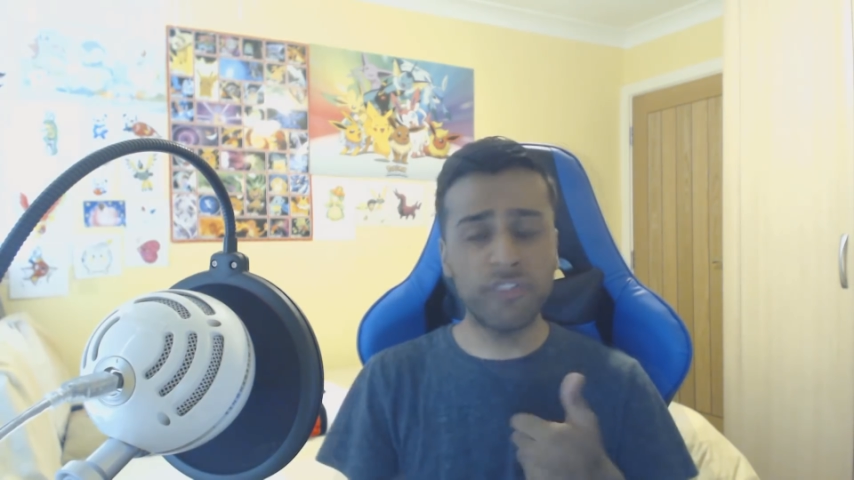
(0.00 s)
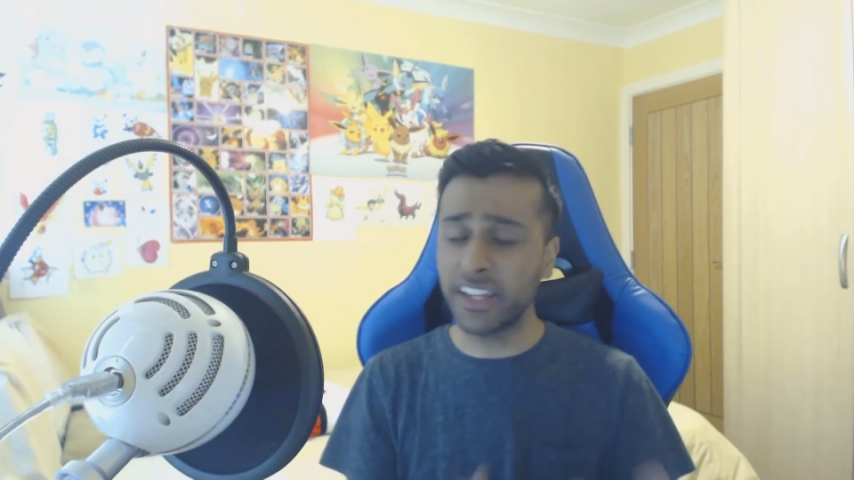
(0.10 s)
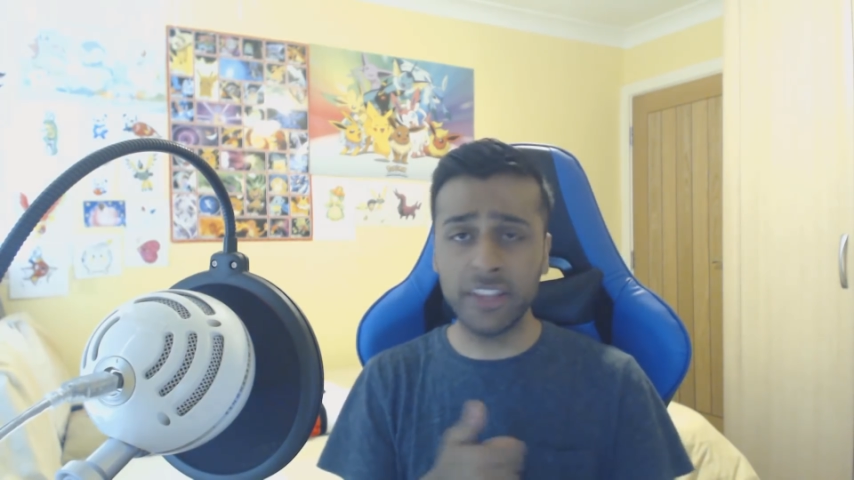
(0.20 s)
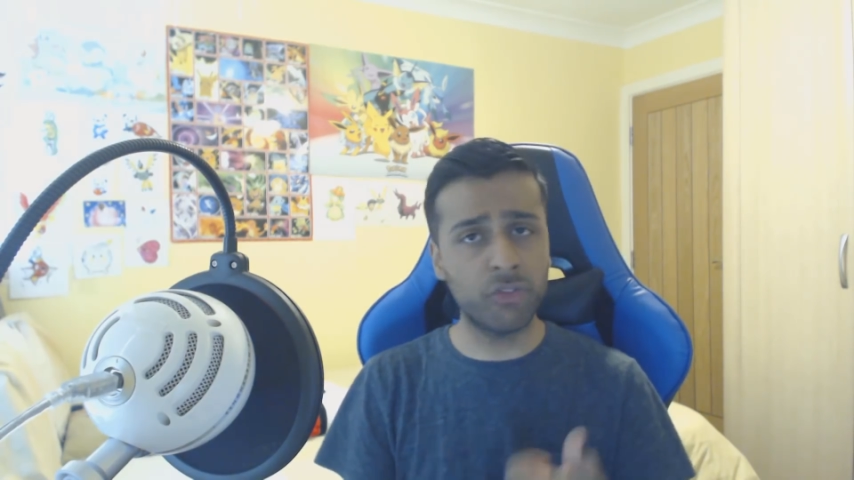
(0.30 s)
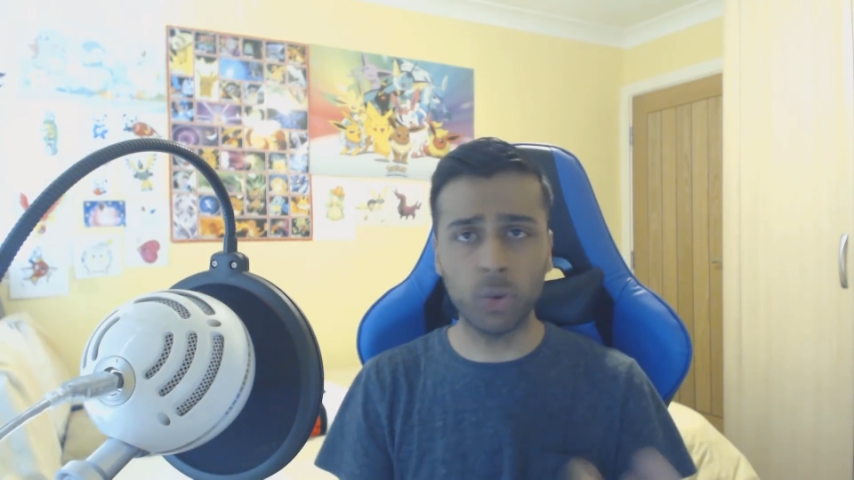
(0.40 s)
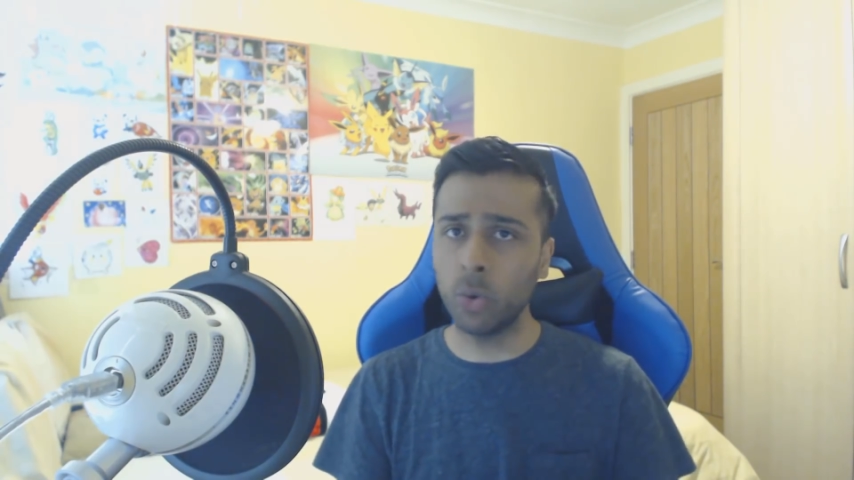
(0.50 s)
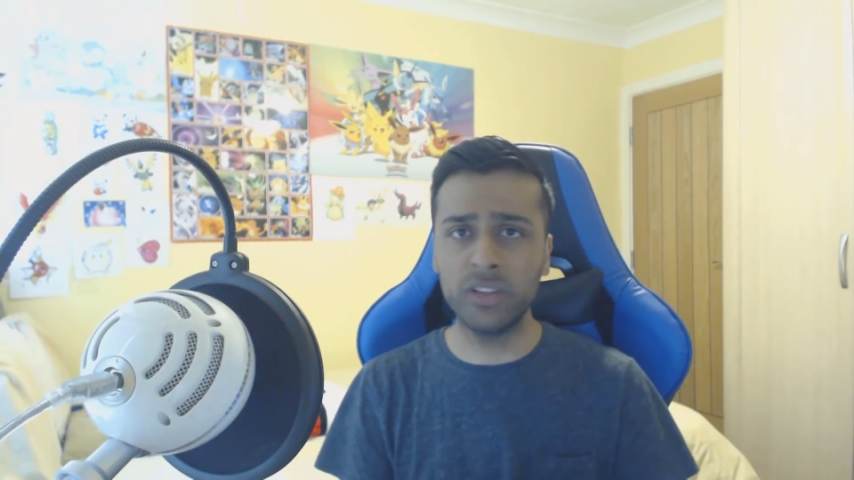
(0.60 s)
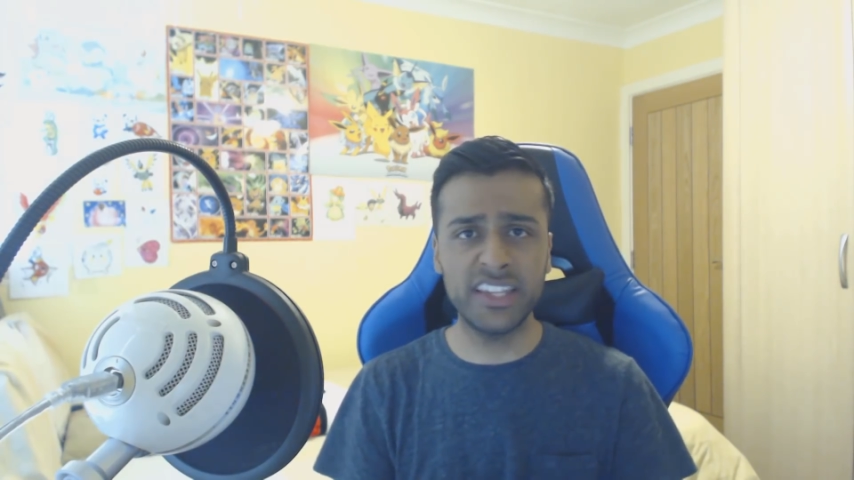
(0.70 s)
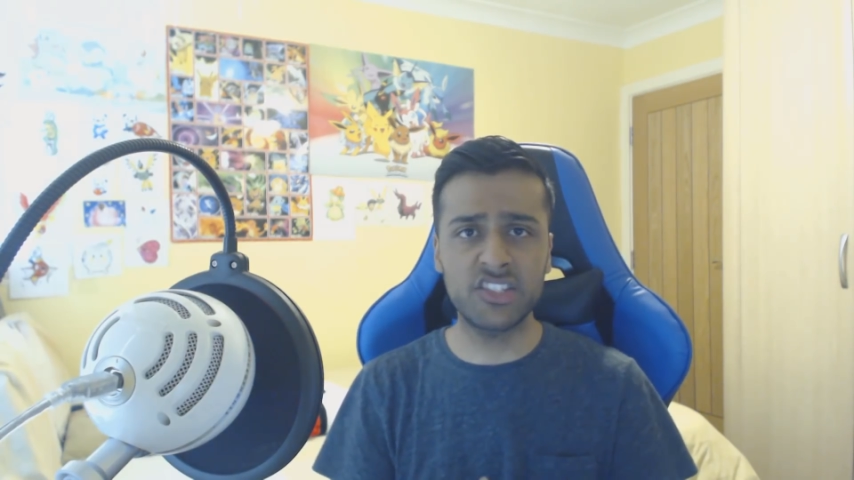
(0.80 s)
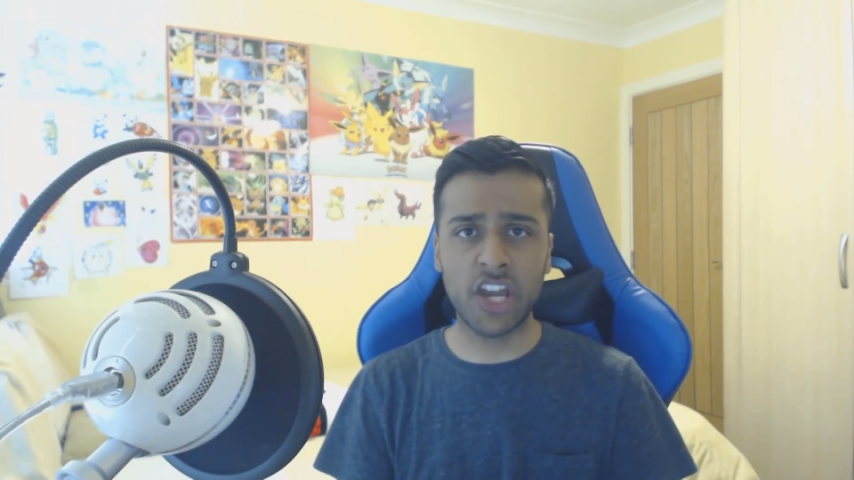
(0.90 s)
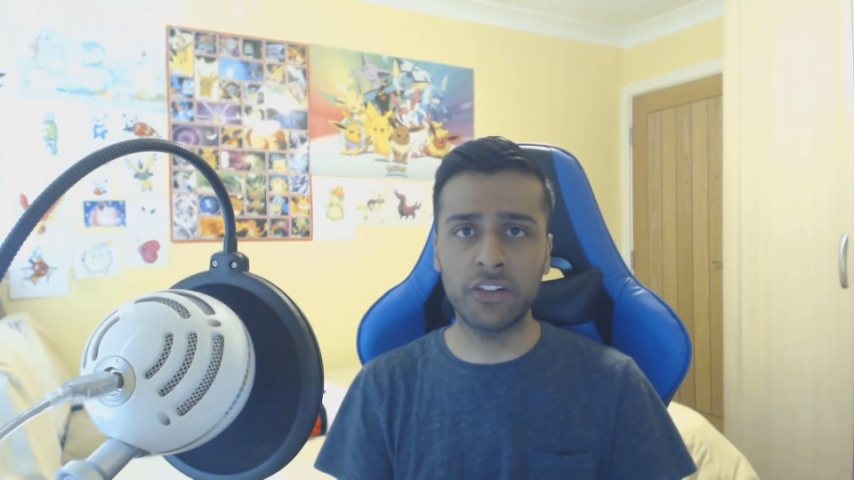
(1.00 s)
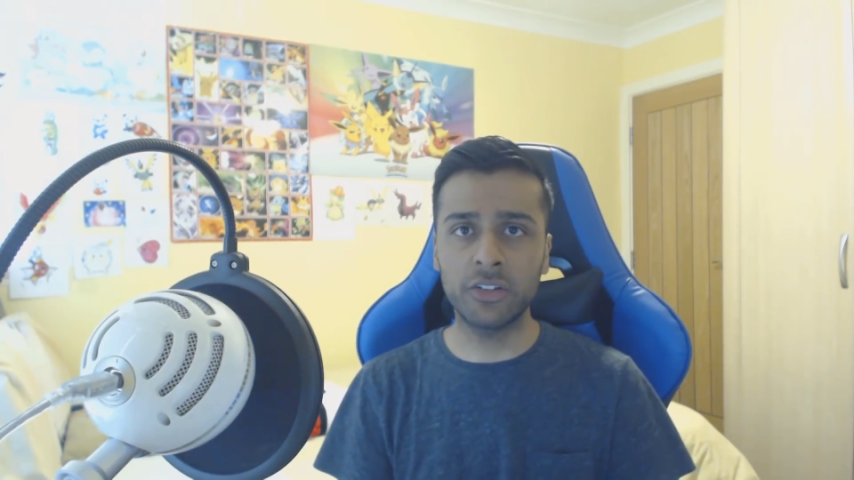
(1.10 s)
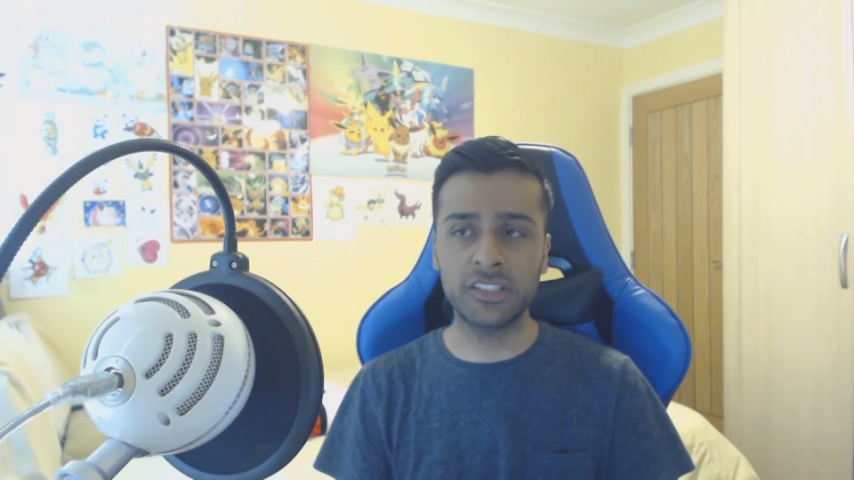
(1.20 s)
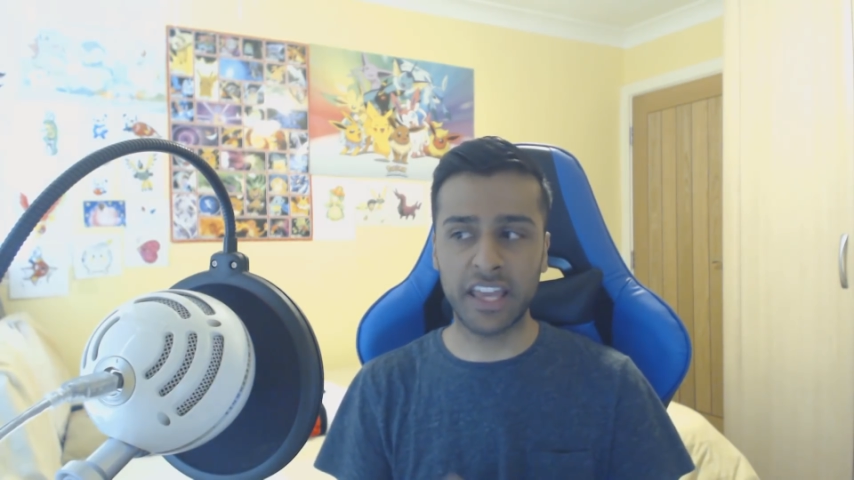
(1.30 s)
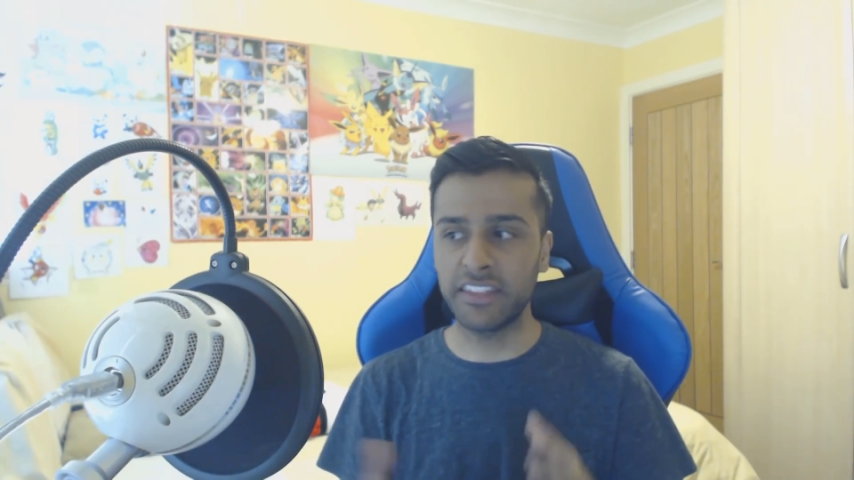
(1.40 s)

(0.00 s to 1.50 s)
I was flicking through all these channels,